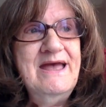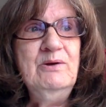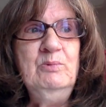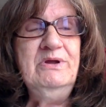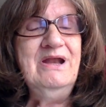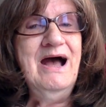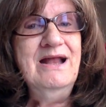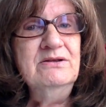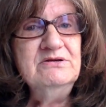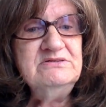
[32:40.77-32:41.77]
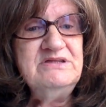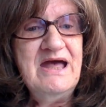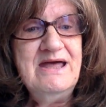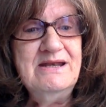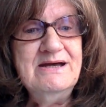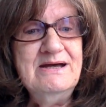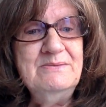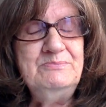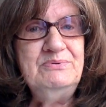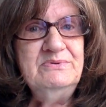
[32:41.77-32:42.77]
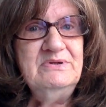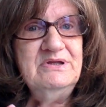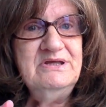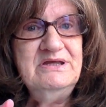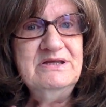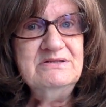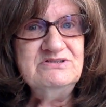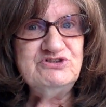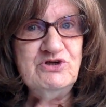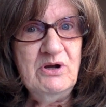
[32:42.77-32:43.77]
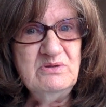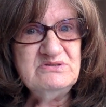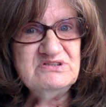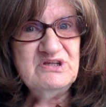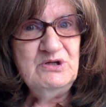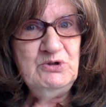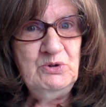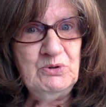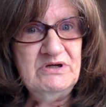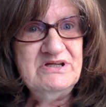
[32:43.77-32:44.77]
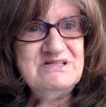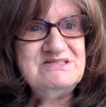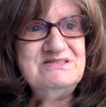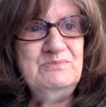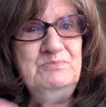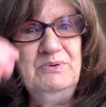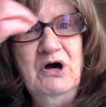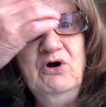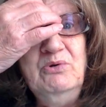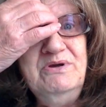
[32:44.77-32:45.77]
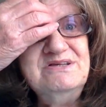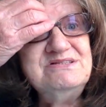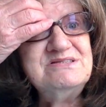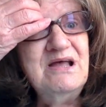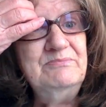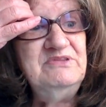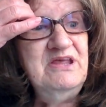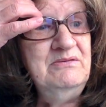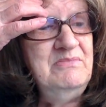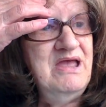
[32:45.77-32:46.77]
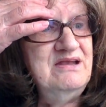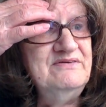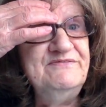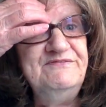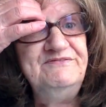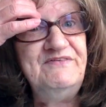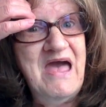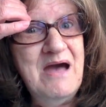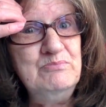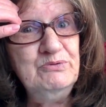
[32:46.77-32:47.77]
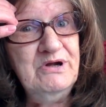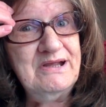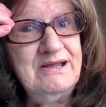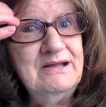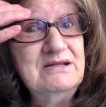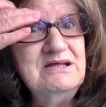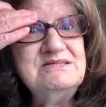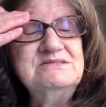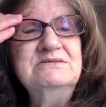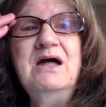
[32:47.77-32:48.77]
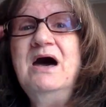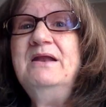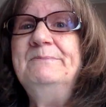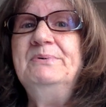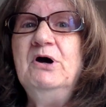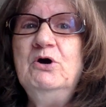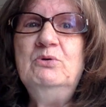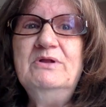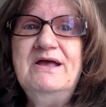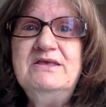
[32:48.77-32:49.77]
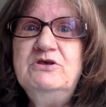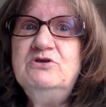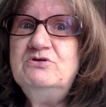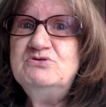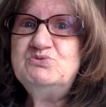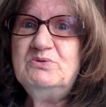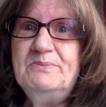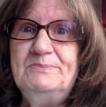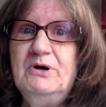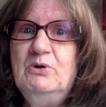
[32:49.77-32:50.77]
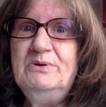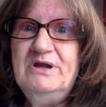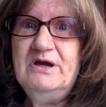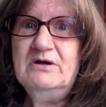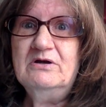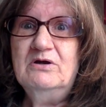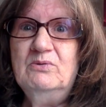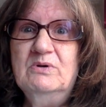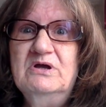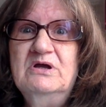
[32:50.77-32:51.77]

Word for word: And when I looked that up in the Strong's Concordance, the bow is something made of fabric. It's not a bow like you use with a bow and arrow.